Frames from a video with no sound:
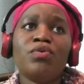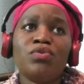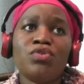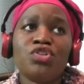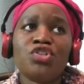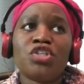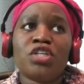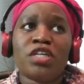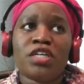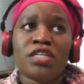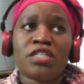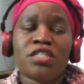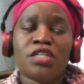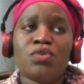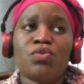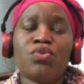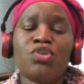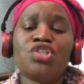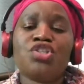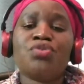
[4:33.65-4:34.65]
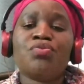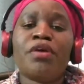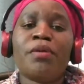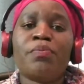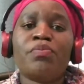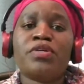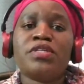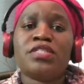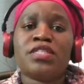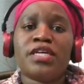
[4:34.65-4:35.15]
who she is and who she
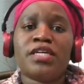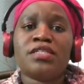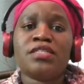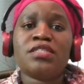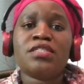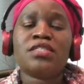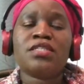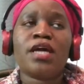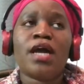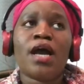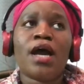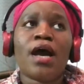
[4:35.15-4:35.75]
represents,